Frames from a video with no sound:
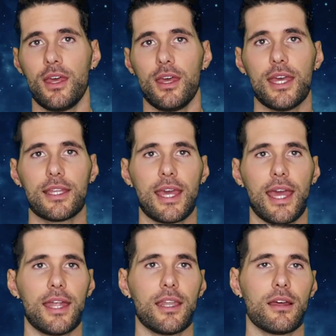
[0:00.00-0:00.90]
it
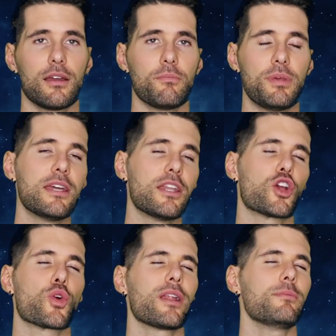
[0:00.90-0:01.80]
can be an
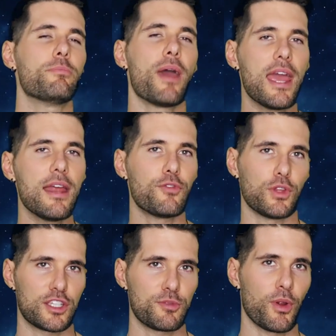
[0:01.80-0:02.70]
incredibly painful
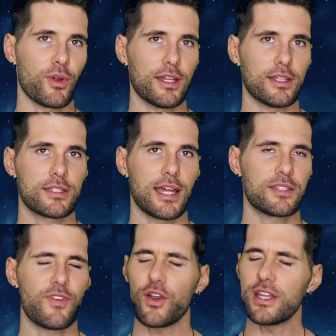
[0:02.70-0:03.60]
experience that's
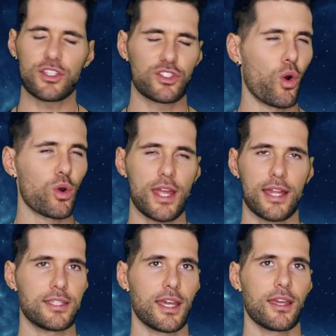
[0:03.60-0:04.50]
very
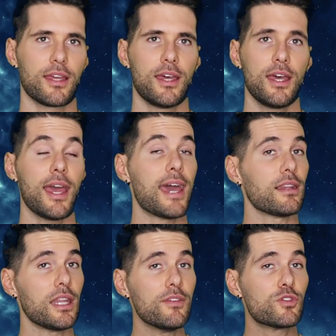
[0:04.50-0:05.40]
disorienting and
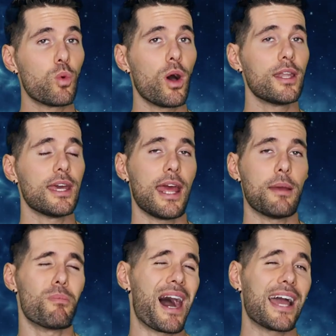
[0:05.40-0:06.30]
leaves one in a
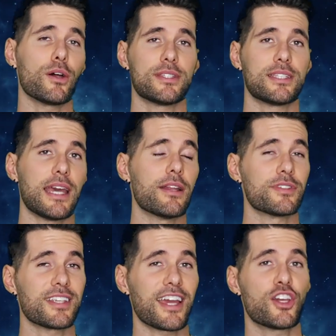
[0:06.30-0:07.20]
mild state of
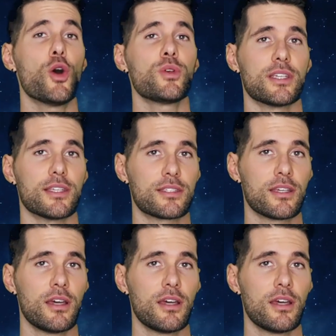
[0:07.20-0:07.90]
psychosis